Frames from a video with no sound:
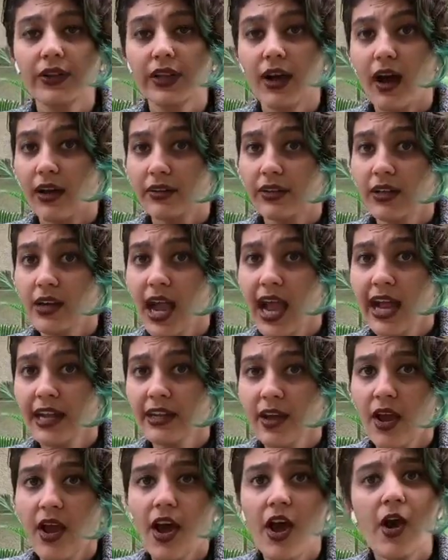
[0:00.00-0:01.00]
On the other
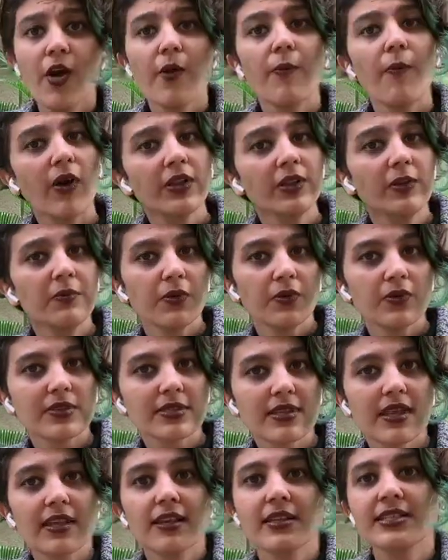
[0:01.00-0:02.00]
hand,
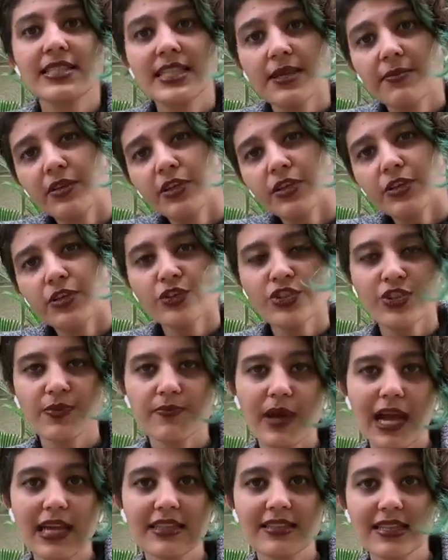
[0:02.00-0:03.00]
bonobos, similar
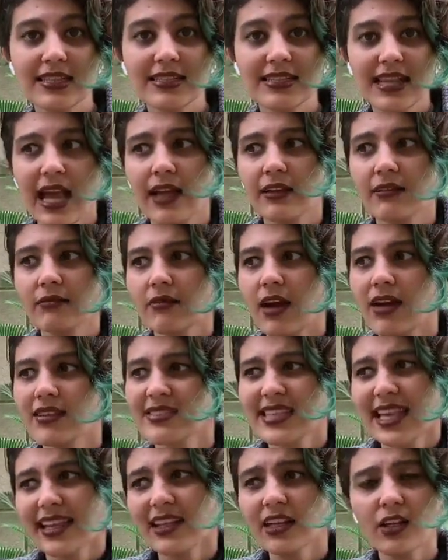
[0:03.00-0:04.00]
to chimpanzees and
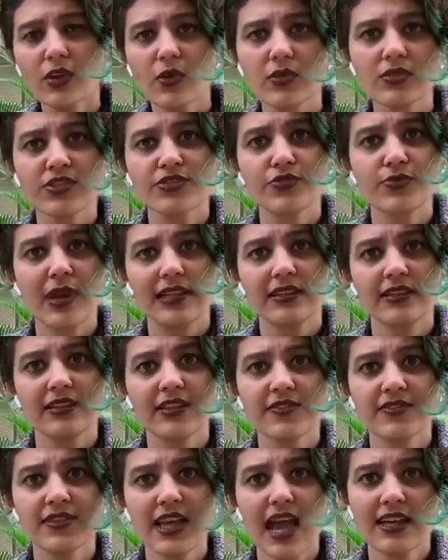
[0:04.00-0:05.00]
are second closest
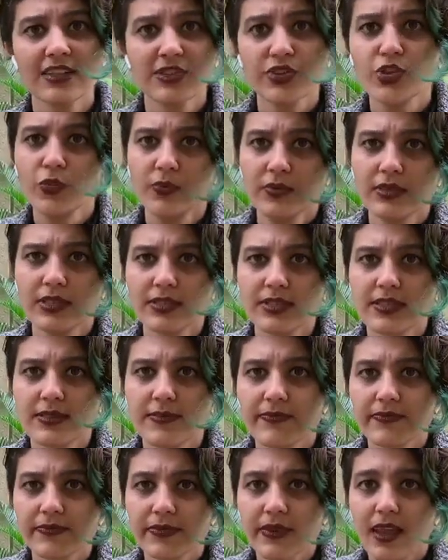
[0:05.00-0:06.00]
relatives as humans.